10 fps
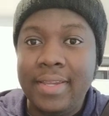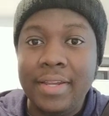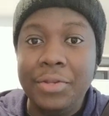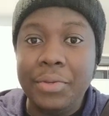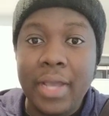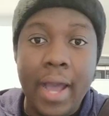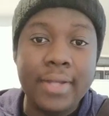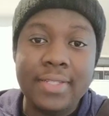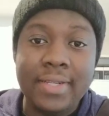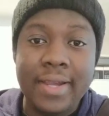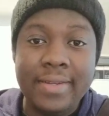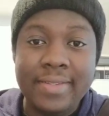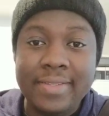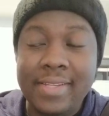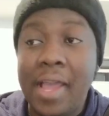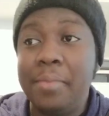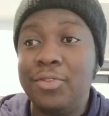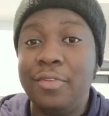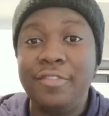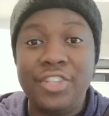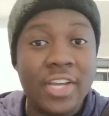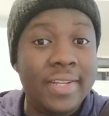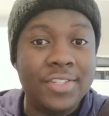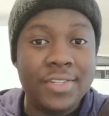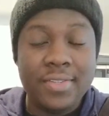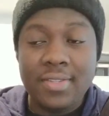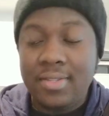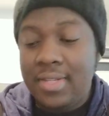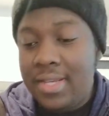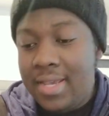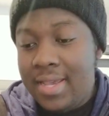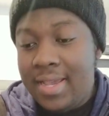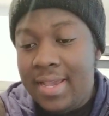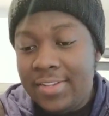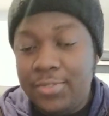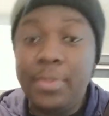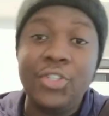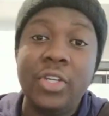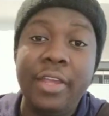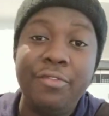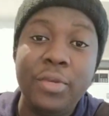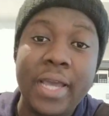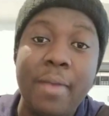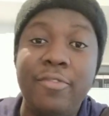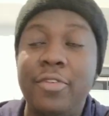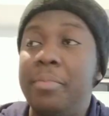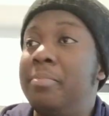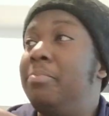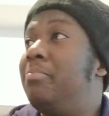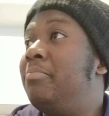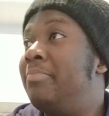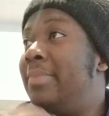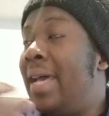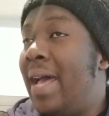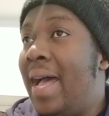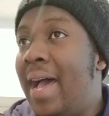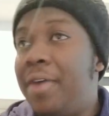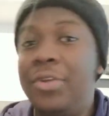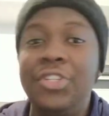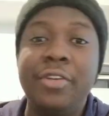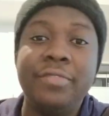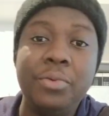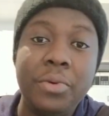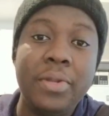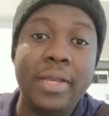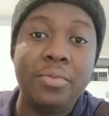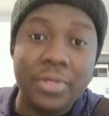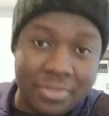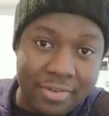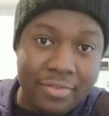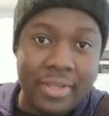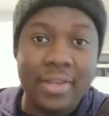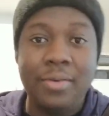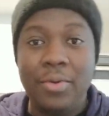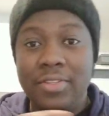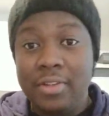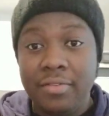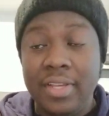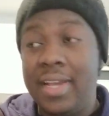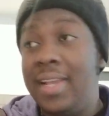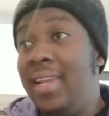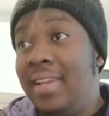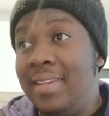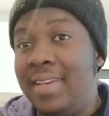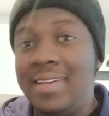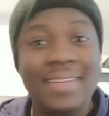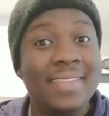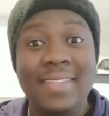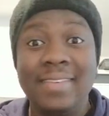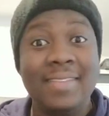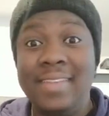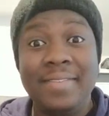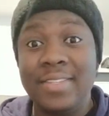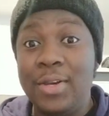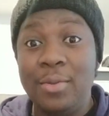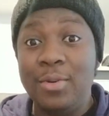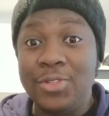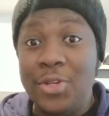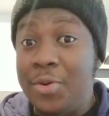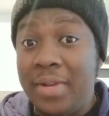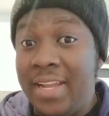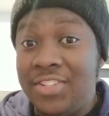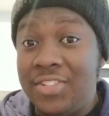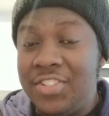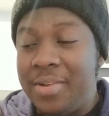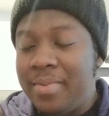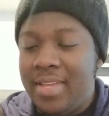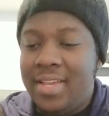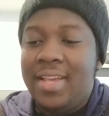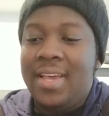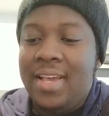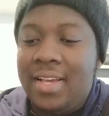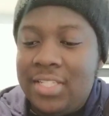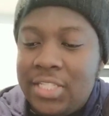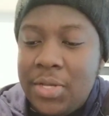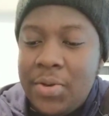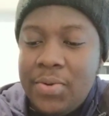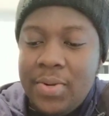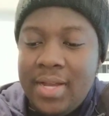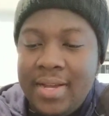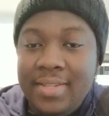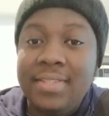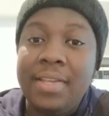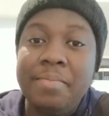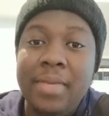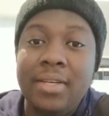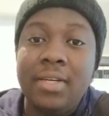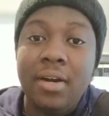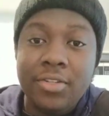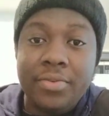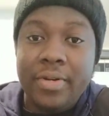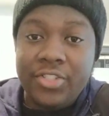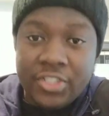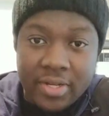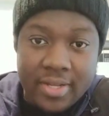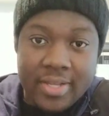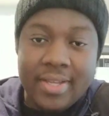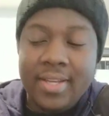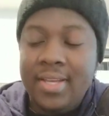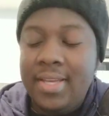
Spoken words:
in a new continent, comes with challenges, especially if you come from a region of the world like West Africa, India, there is almost no relationship. So this can be a cultural shock,